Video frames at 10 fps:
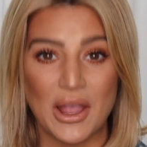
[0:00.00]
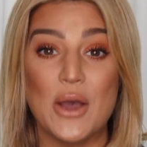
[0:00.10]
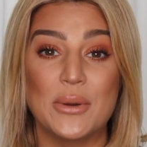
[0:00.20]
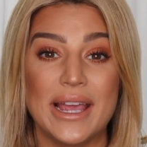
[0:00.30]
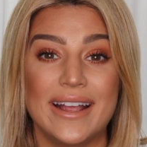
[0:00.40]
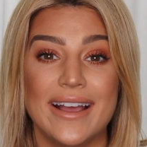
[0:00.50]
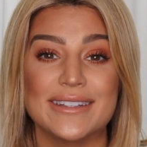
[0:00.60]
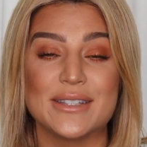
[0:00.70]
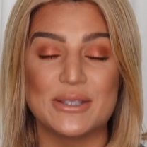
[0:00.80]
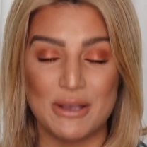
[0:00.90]
Okay
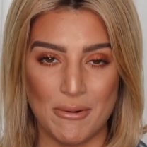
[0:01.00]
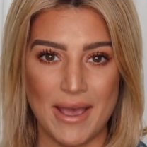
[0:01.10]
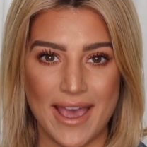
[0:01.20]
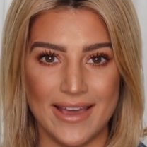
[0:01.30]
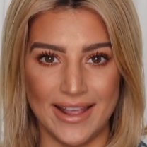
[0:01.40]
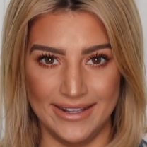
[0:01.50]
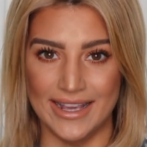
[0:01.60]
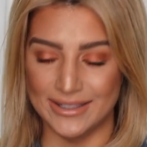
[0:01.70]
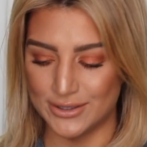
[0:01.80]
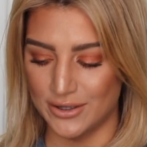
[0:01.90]
guys, let's go ahead and
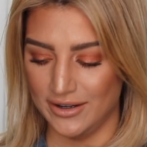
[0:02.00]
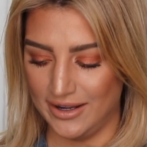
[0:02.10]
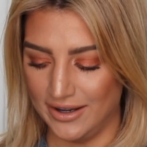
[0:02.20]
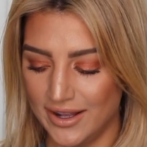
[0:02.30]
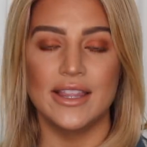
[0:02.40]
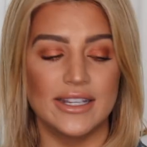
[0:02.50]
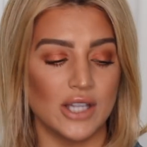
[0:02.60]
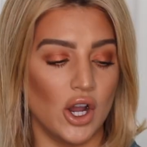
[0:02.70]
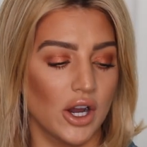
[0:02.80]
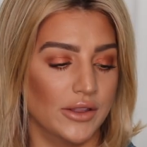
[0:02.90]
get started. These
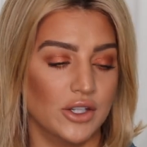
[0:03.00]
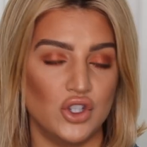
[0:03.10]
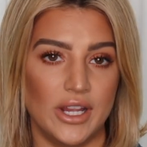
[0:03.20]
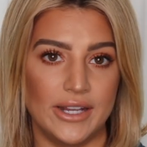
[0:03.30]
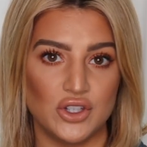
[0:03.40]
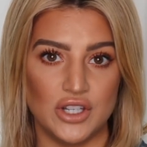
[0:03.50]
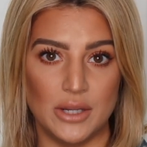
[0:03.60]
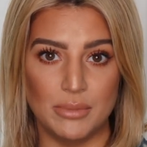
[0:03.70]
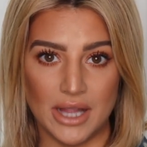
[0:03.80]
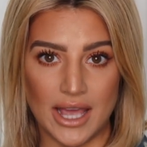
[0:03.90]
are the
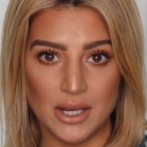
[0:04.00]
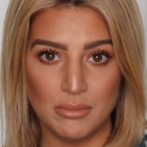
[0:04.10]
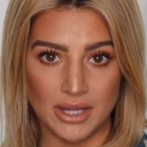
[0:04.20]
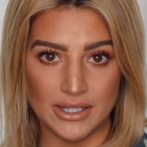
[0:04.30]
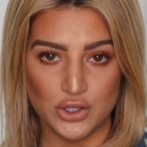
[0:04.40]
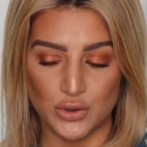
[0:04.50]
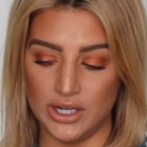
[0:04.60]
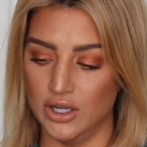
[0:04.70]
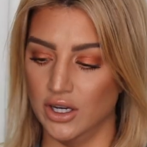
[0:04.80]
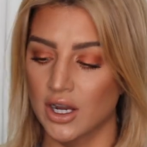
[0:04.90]
GHD Platinum Plus
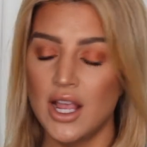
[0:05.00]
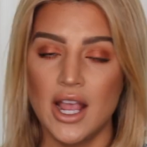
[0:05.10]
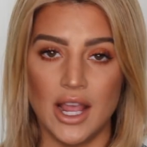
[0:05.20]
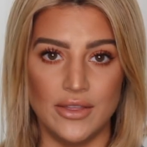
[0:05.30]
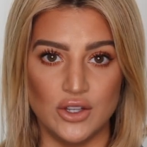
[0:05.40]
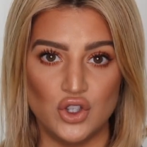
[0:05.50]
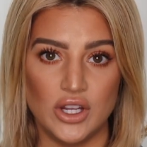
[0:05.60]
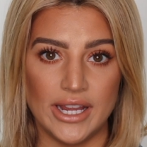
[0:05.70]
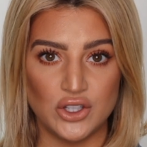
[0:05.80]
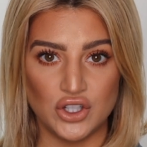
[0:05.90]
Straightener and the
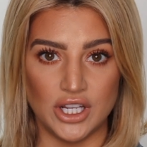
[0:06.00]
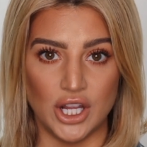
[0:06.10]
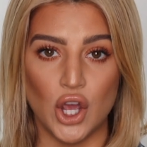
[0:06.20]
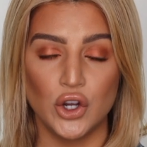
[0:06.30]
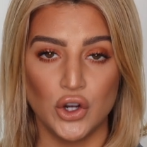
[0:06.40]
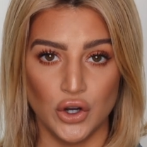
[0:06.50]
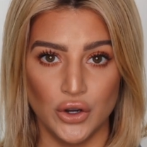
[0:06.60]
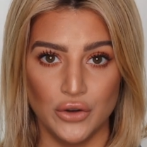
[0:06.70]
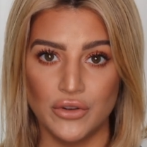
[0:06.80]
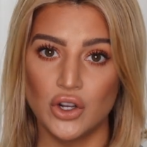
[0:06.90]
GHD
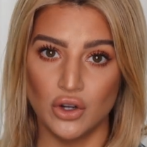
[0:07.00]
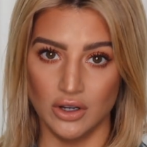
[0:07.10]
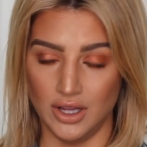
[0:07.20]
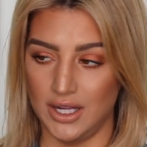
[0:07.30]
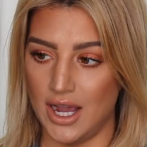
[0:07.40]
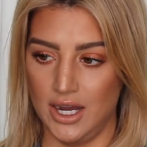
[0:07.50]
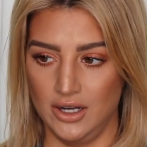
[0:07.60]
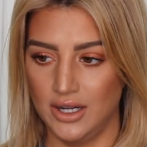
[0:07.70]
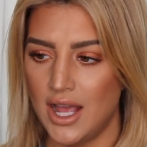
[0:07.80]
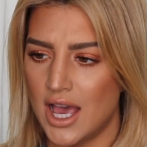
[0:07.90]
Curve Curling
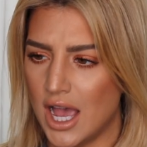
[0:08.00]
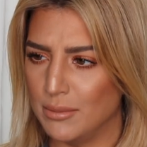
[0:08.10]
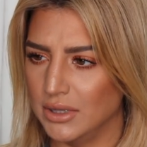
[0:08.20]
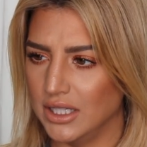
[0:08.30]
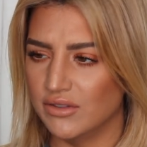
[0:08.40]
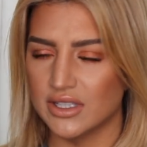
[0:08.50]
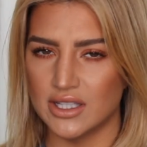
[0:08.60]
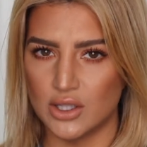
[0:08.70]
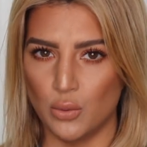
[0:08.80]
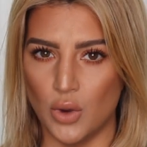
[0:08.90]
Iron. I believe this
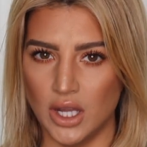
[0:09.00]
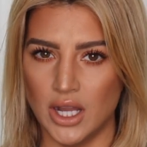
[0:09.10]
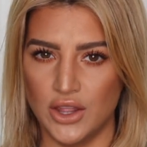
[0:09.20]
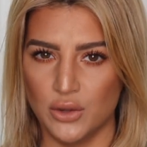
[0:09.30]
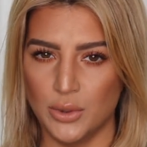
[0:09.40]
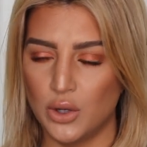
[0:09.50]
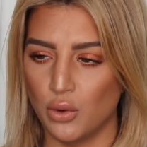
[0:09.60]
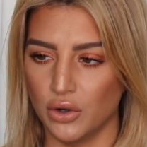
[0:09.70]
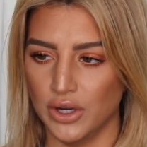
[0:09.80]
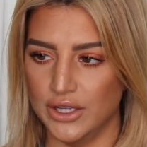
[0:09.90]
is a 1
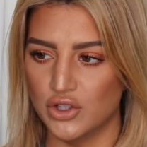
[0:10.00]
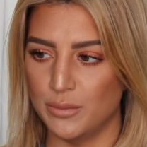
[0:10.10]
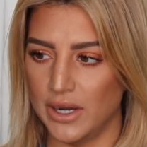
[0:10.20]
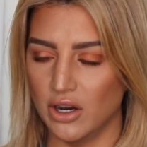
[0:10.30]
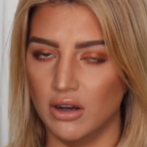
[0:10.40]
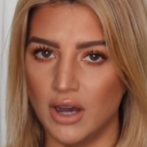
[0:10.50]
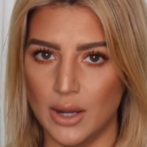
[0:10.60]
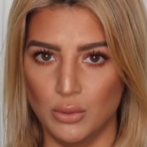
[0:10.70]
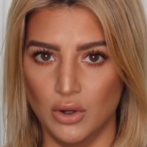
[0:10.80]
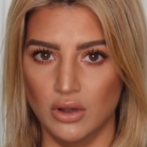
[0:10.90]
3/4 inch barrel.
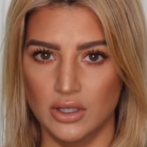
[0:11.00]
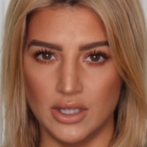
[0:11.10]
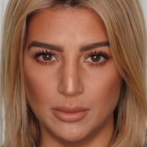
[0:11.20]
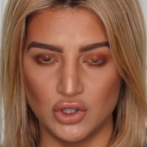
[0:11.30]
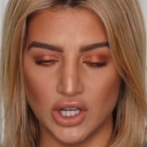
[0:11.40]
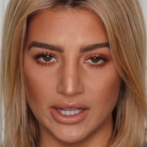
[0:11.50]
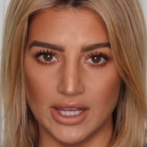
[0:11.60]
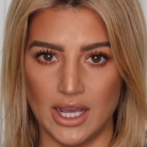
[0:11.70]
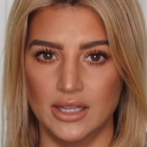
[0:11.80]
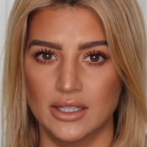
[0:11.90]
I will double check
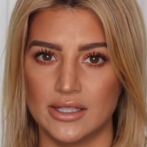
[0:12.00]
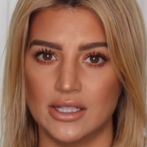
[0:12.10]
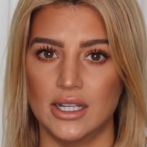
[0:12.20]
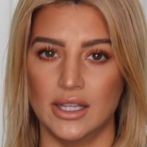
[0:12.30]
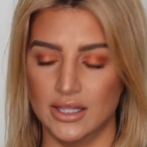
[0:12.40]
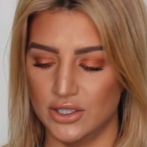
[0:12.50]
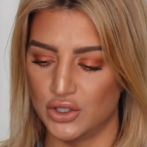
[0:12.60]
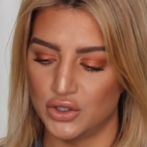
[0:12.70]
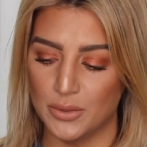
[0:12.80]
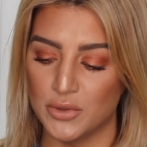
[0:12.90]
that and list it in the
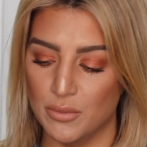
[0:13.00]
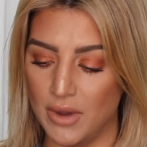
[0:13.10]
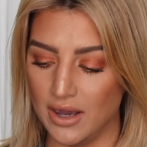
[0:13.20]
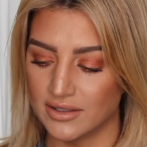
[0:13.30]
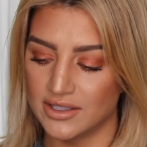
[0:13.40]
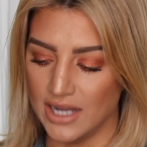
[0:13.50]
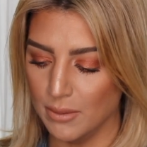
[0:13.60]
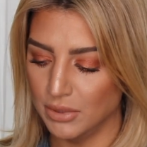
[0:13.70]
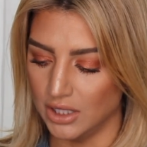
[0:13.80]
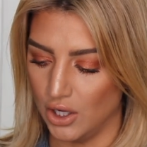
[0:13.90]
description box
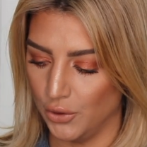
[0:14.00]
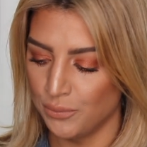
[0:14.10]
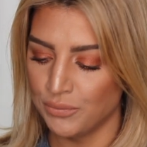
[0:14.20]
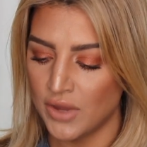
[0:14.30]
down below.